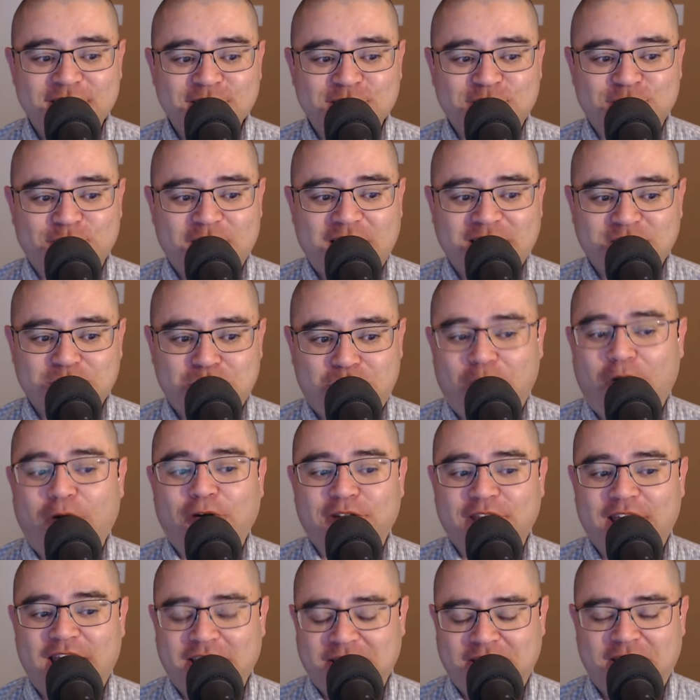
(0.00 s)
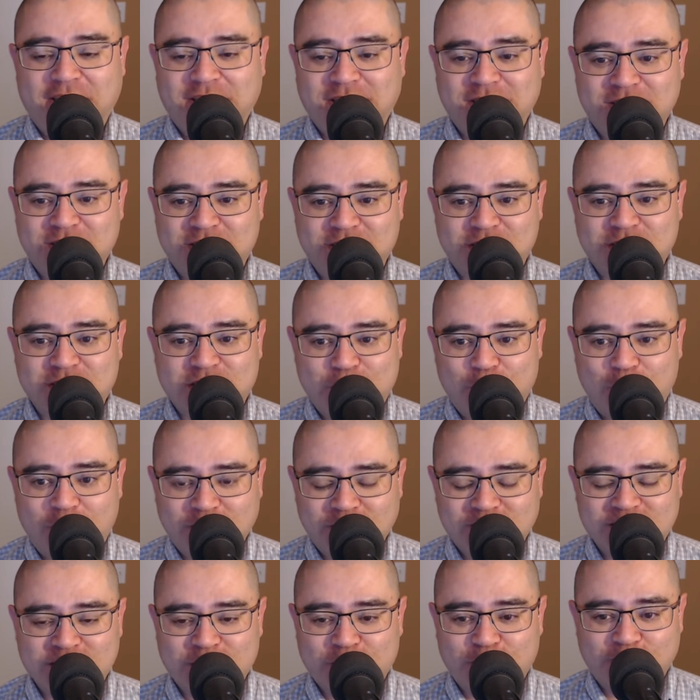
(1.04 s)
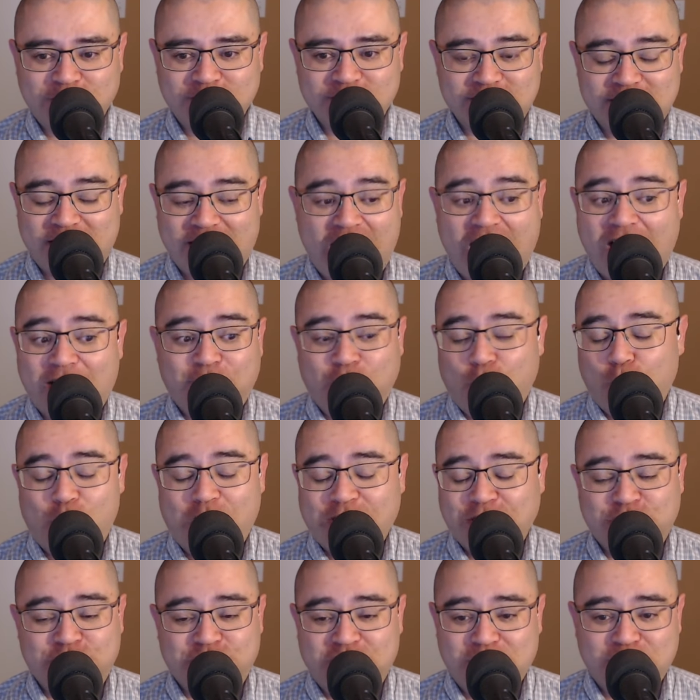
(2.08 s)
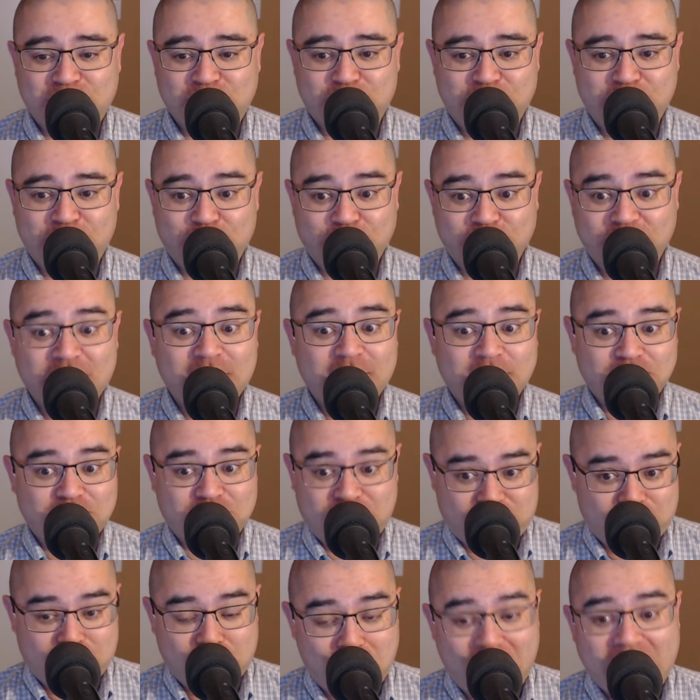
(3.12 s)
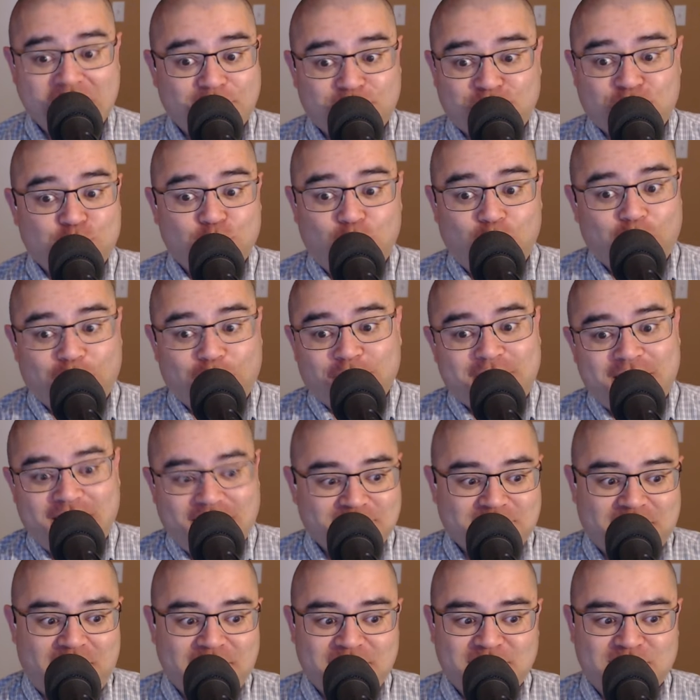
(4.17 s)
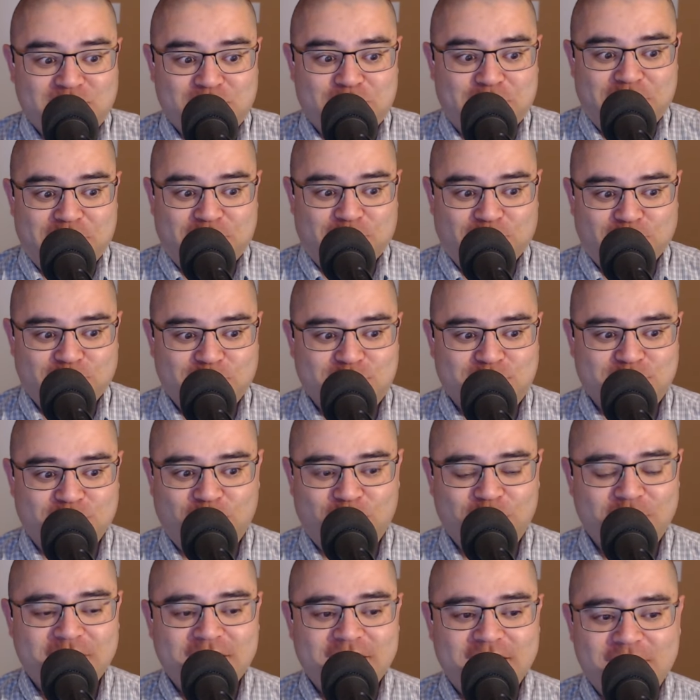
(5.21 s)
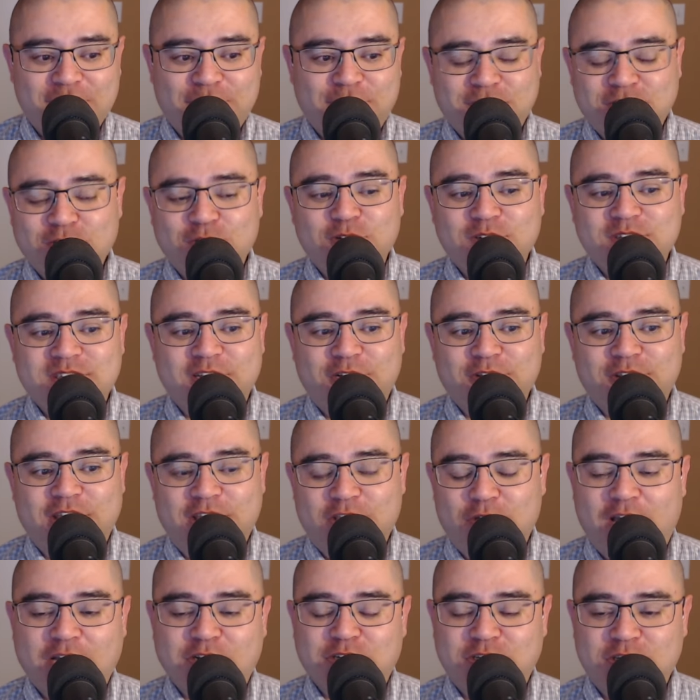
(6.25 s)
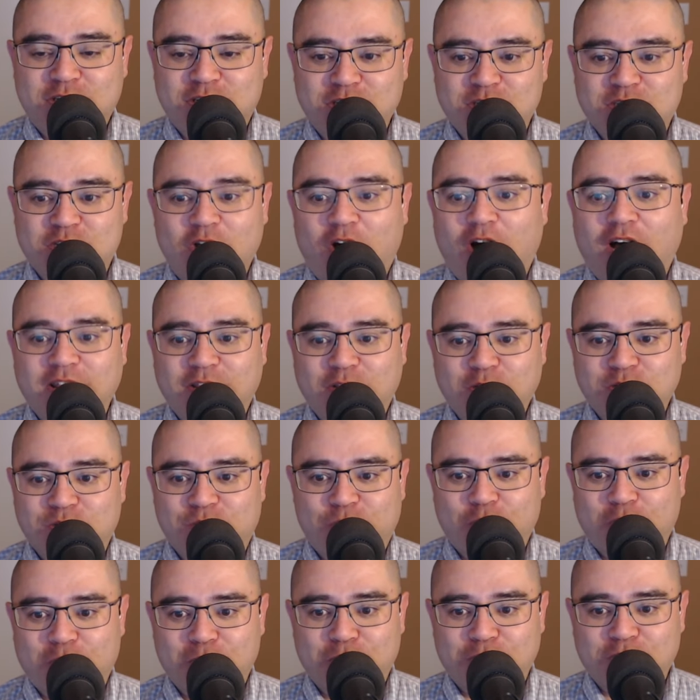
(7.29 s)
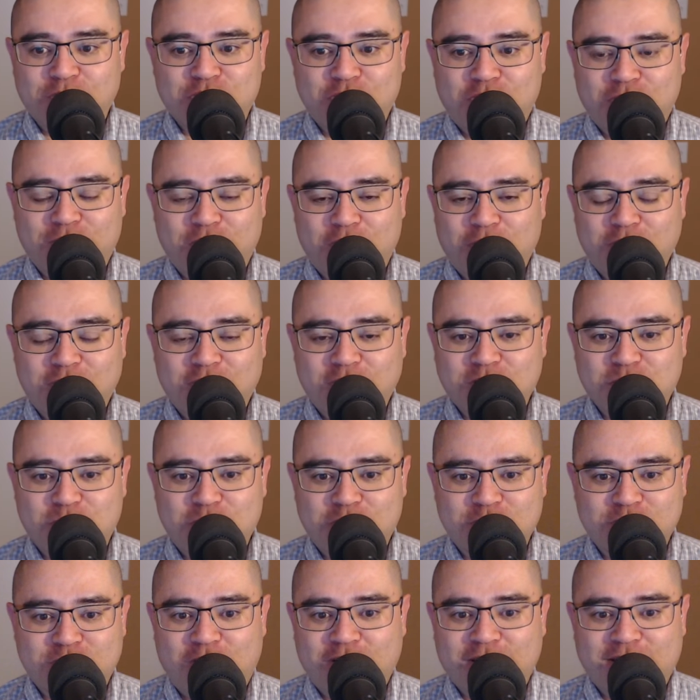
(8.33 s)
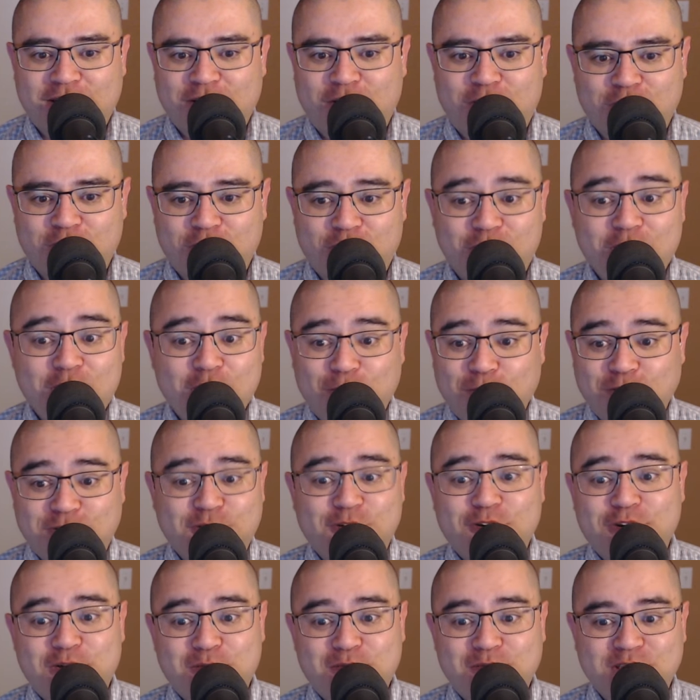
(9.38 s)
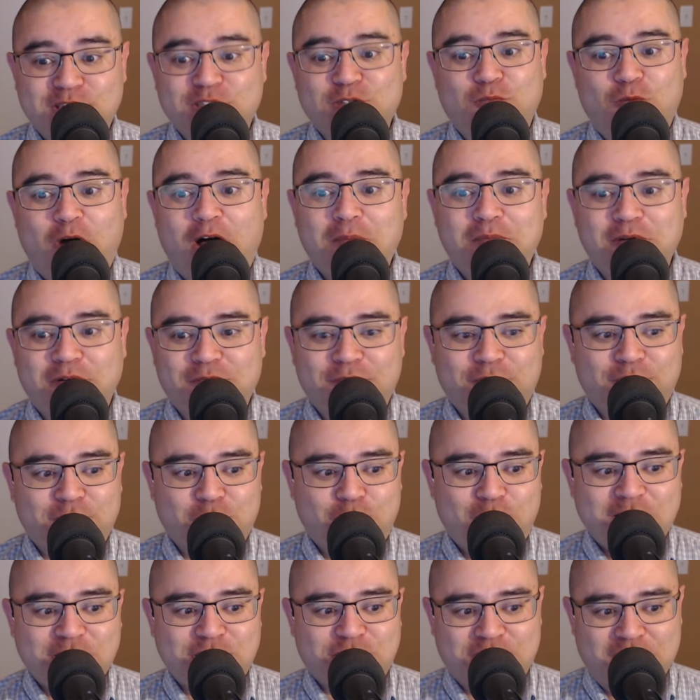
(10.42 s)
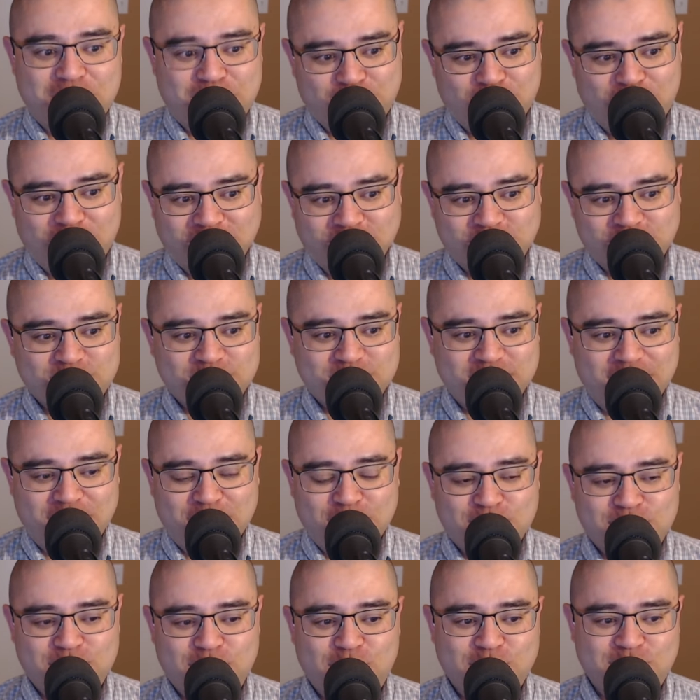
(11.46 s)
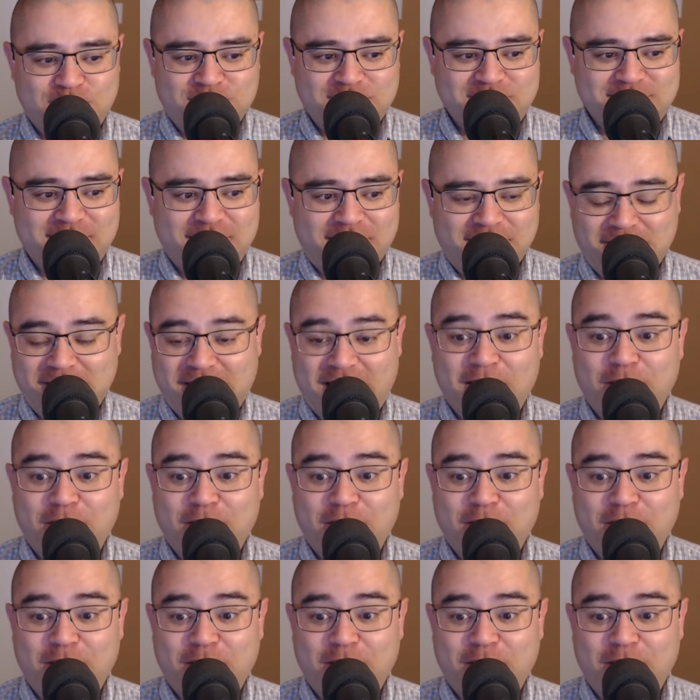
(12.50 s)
So that's part of that 1961 series. They have a wedge shaped speaker meant to work as height speakers. So if it turns out that you actually just got those four bookshelf Arendal speakers not that long ago, return them and swap them for the wedge shaped ones and use those instead.